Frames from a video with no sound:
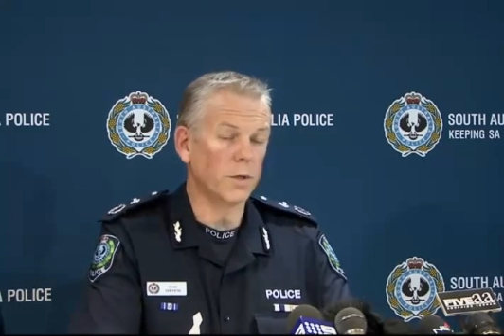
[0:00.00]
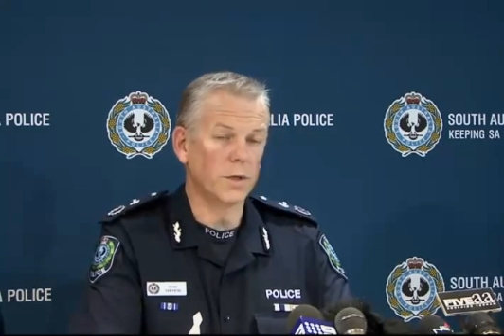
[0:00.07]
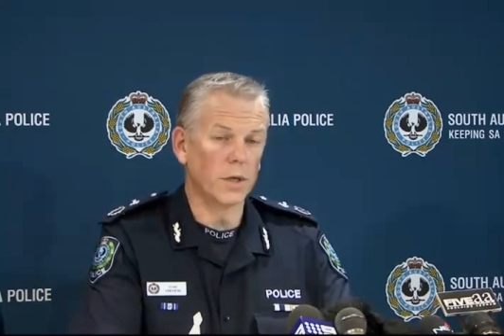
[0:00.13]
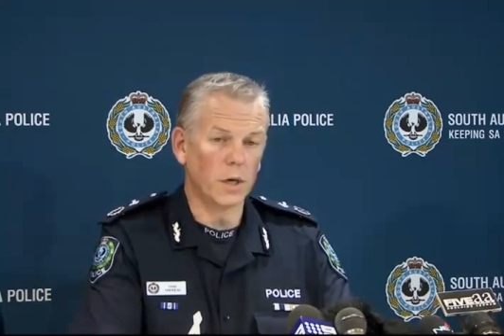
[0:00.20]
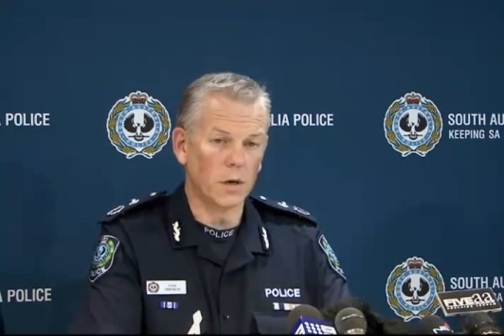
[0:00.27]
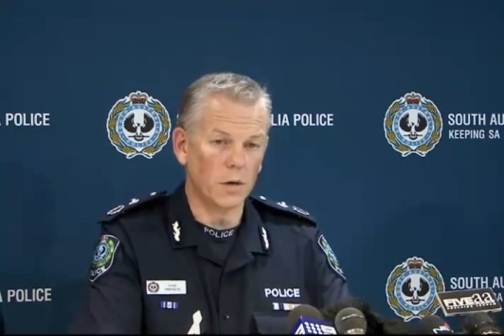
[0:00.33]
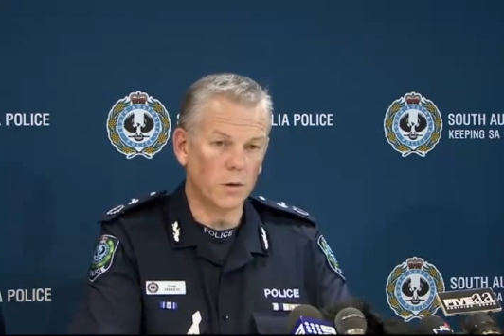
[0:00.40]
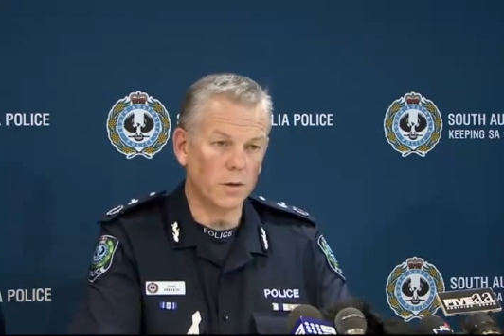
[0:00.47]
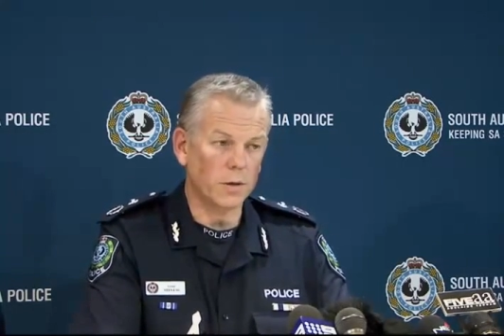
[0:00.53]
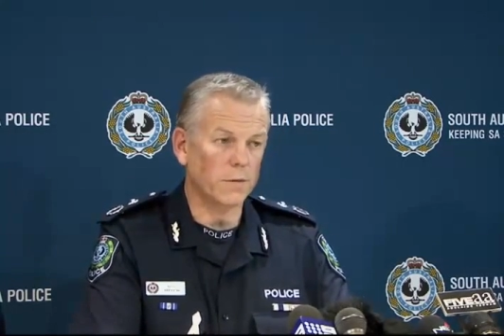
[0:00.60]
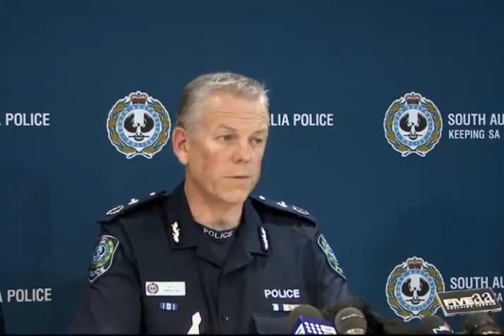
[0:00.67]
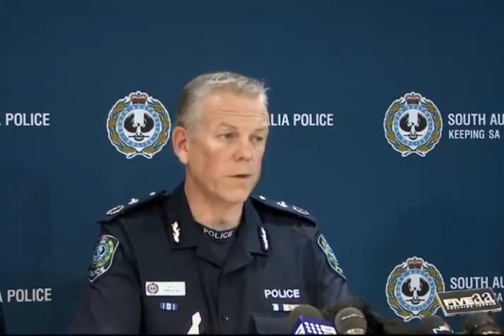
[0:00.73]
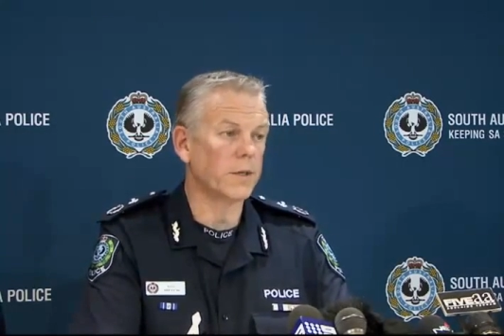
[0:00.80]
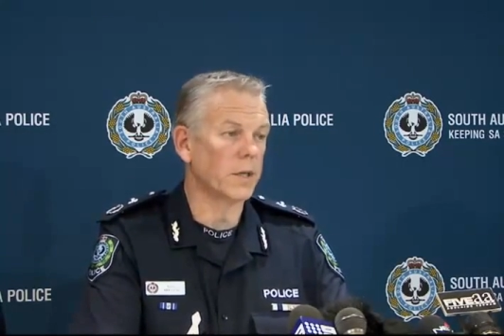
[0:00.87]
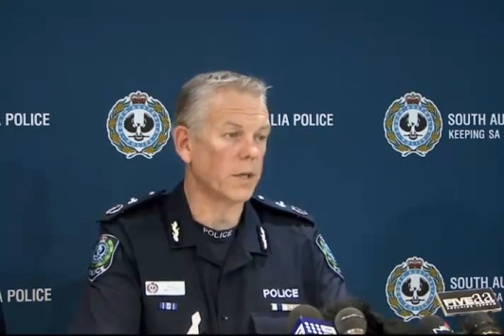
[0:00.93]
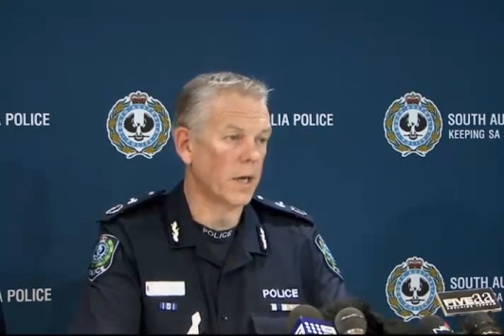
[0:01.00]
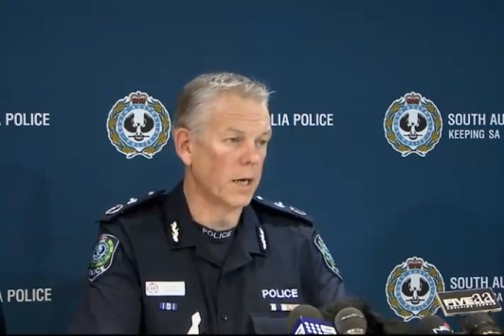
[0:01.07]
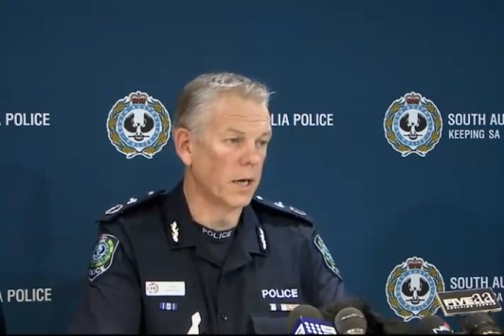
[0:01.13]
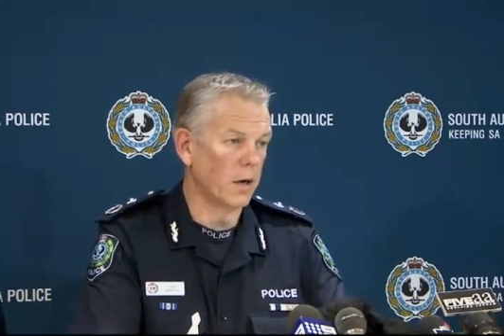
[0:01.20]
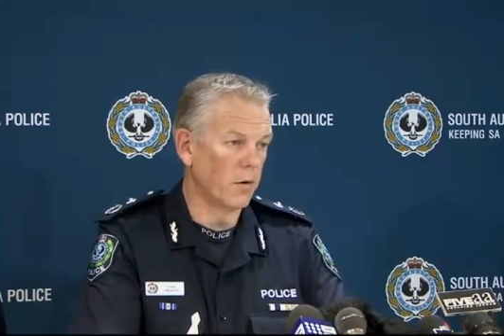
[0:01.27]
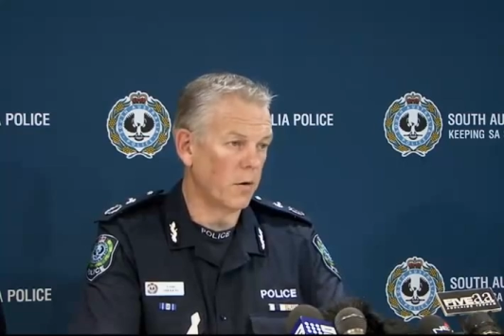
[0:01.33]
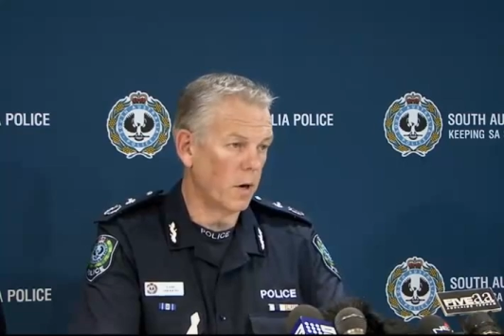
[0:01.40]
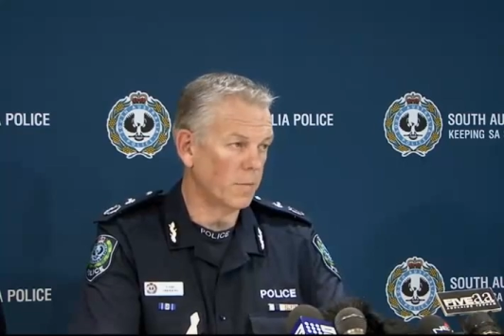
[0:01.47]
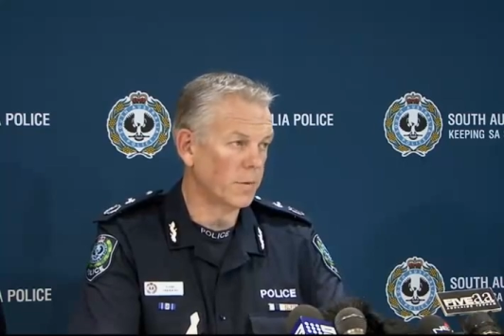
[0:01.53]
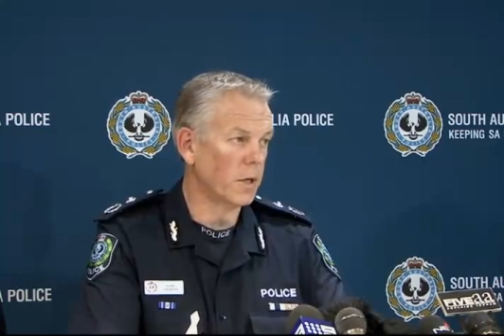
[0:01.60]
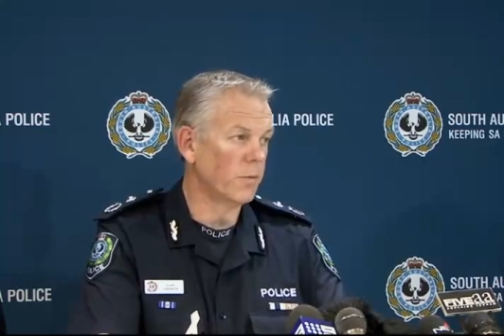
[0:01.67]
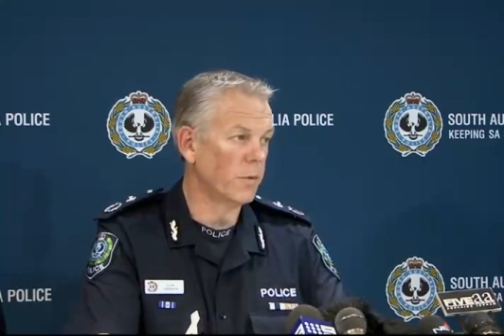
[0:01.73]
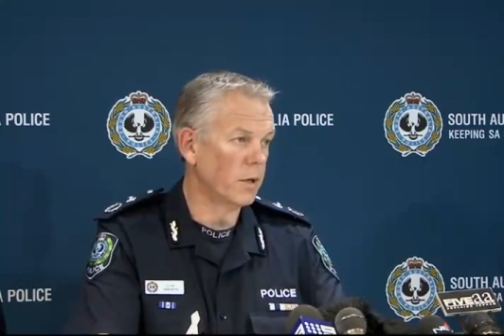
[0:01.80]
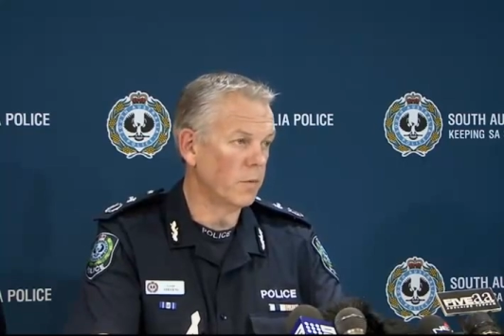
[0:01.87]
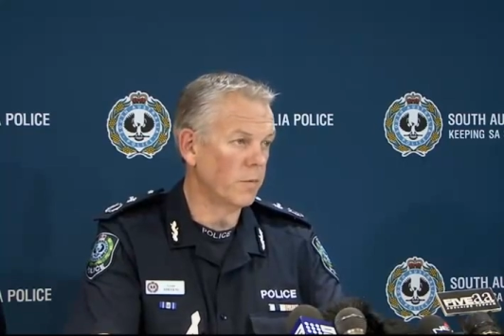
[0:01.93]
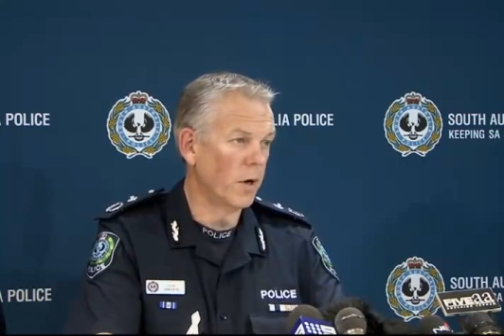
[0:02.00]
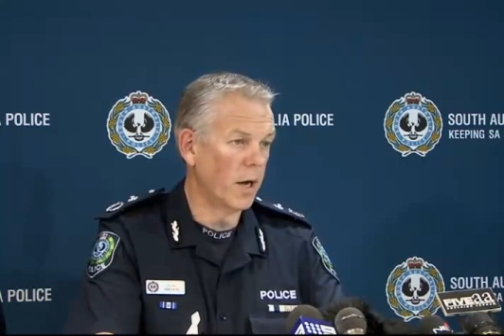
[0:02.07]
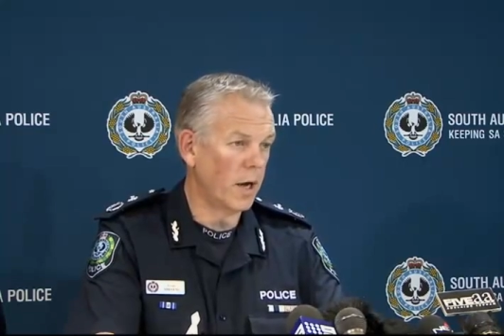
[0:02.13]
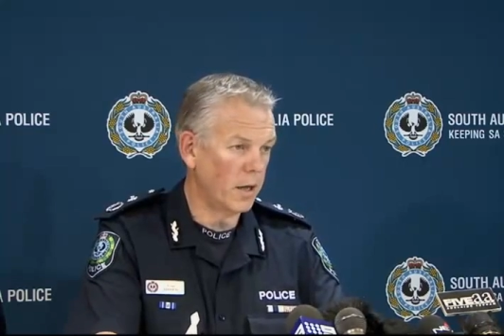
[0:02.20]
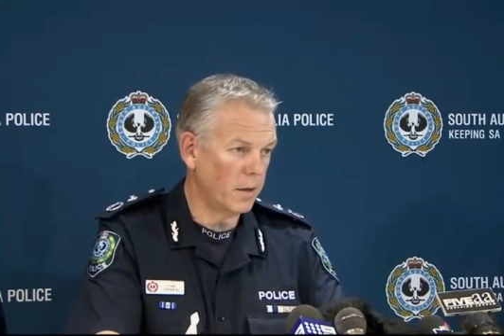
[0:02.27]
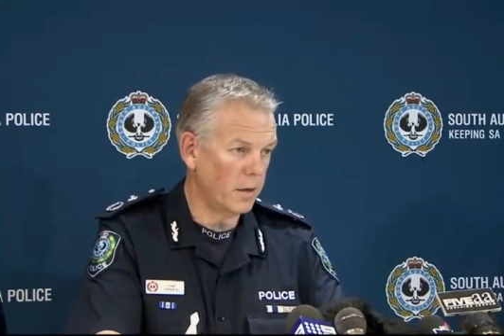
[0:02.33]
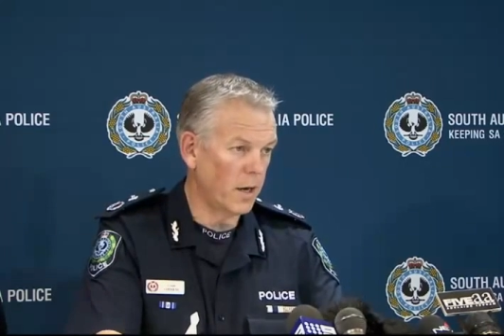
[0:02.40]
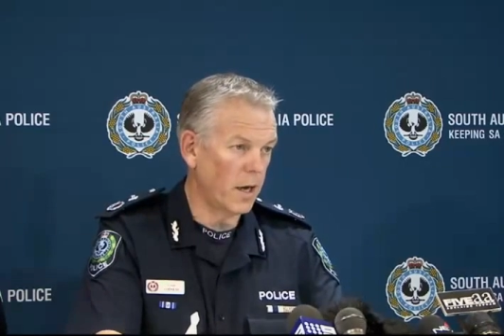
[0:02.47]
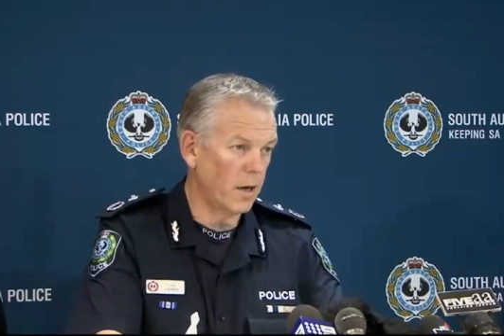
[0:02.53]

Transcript: which includes investigating crimes committed by other